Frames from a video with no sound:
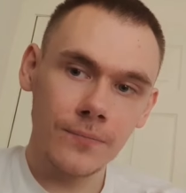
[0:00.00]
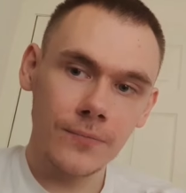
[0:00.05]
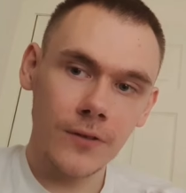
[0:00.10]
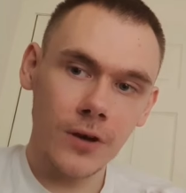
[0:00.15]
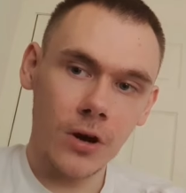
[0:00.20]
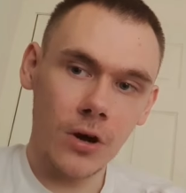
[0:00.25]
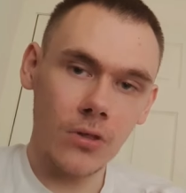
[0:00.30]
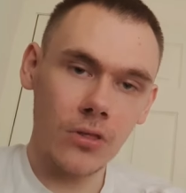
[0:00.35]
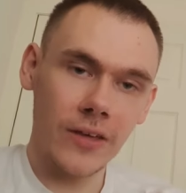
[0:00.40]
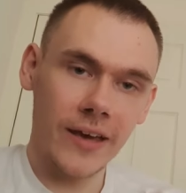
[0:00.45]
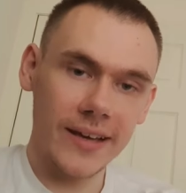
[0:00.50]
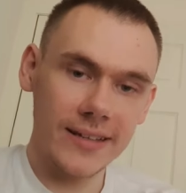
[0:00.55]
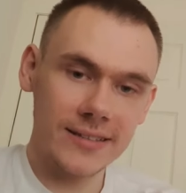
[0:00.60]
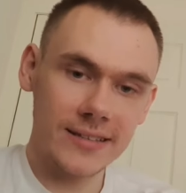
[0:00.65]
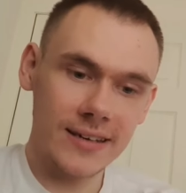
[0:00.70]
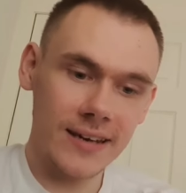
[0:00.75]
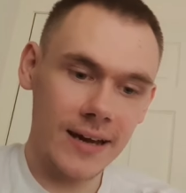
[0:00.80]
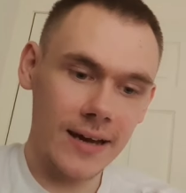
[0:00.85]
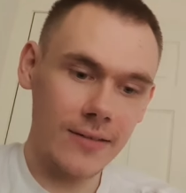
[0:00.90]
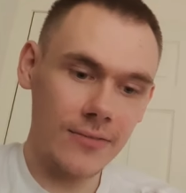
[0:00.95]
or the
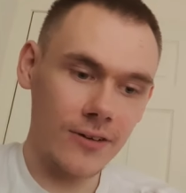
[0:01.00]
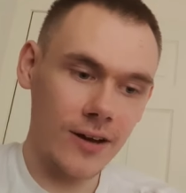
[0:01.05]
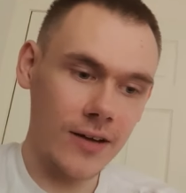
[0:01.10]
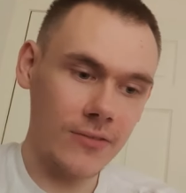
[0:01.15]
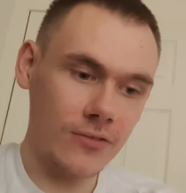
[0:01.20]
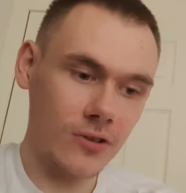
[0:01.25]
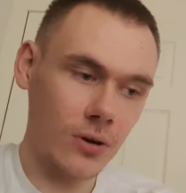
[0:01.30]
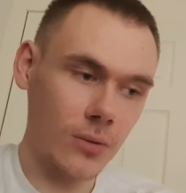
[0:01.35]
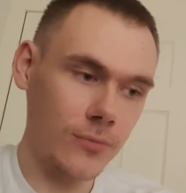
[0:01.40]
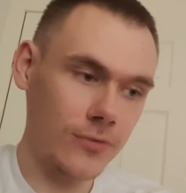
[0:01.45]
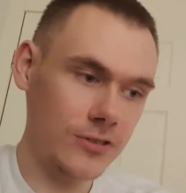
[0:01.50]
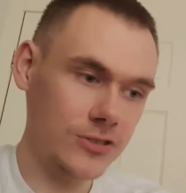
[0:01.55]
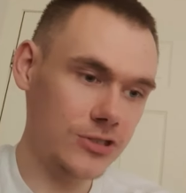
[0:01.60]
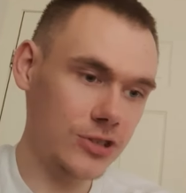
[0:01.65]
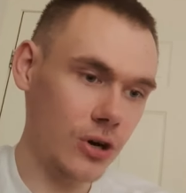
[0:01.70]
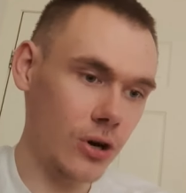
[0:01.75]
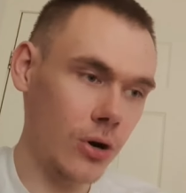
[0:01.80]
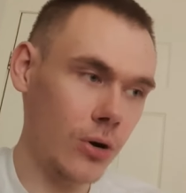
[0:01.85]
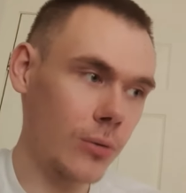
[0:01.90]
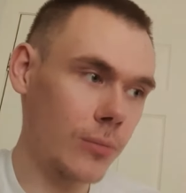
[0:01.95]
1895 Cup for
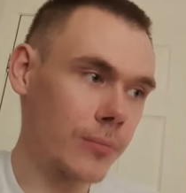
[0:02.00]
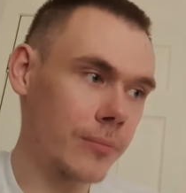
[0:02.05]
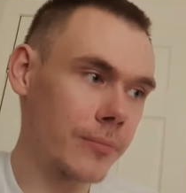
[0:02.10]
short,